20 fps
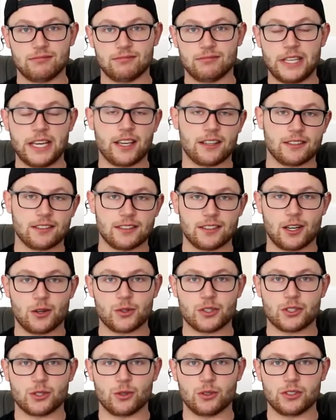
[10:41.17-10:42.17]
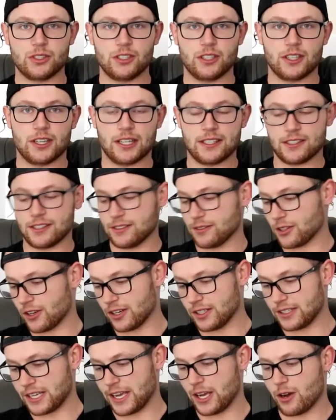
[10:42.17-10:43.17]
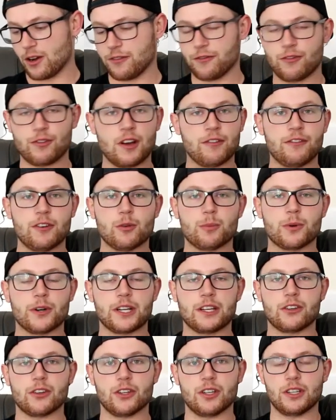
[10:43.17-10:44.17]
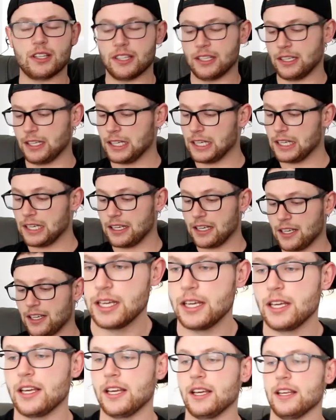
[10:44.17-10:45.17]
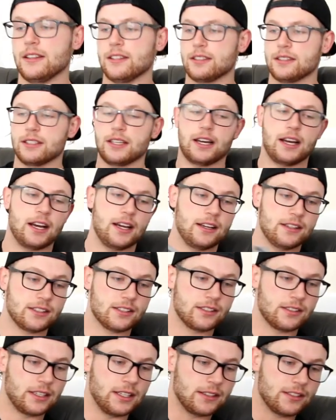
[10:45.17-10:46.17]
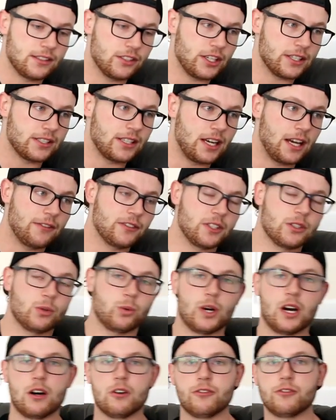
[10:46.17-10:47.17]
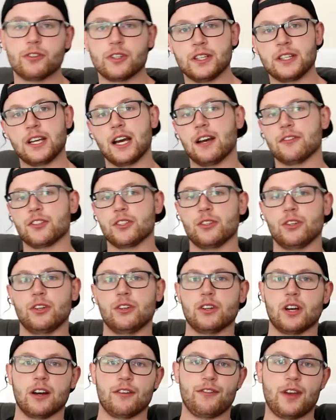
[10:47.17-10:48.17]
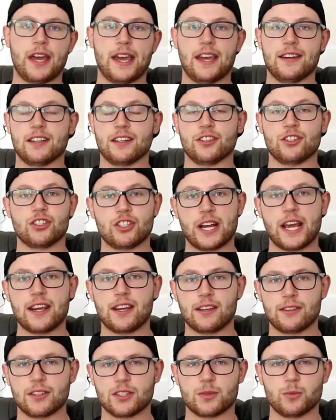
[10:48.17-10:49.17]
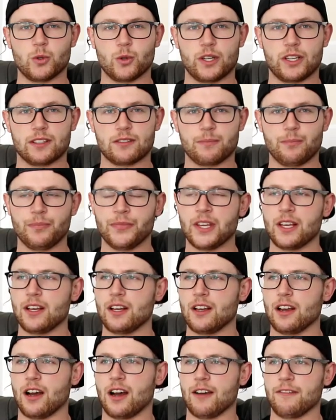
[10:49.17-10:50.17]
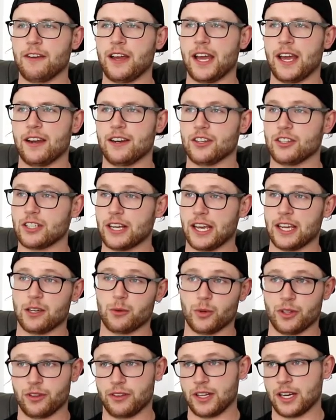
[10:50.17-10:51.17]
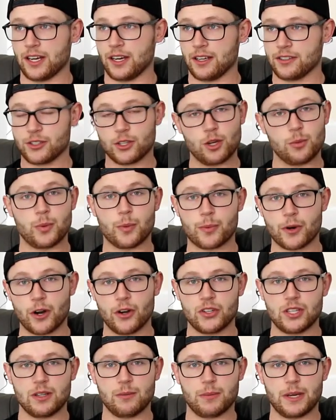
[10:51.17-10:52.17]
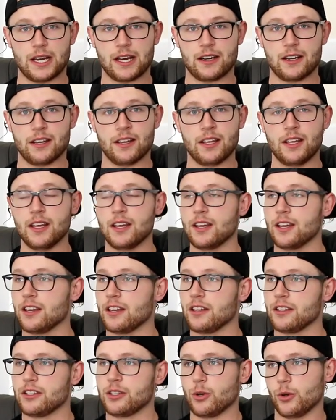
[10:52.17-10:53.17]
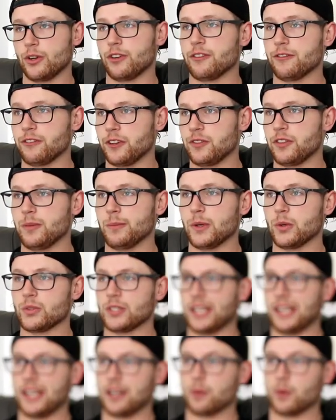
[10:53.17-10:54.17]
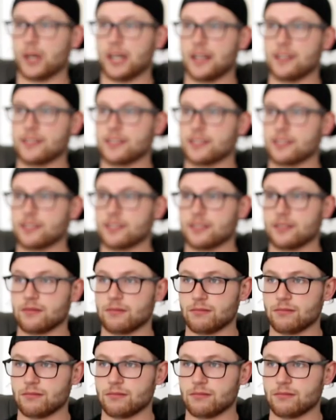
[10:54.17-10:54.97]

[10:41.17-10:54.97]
hey, I'll just talk to you guys. Got a day off, I feel pretty good. It's, uh, it's, it's just after twelve in the afternoon. I've had a shake this morning. I've had a shake with uh, a scoop of protein powder, two hundred fifty mils of egg whites,